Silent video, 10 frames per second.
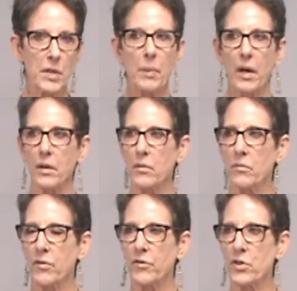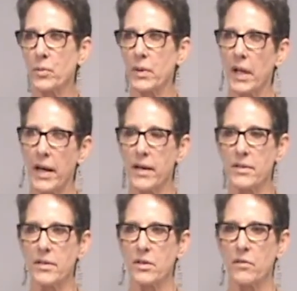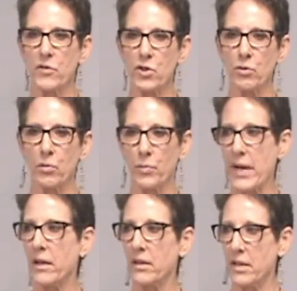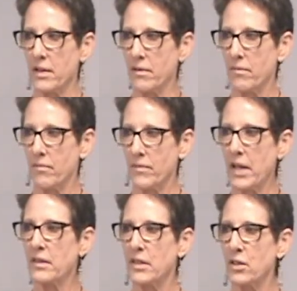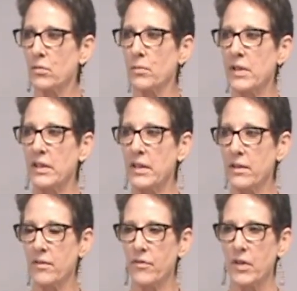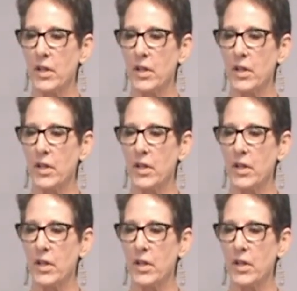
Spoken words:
Deepak referred to it as virtual reality, that literally we live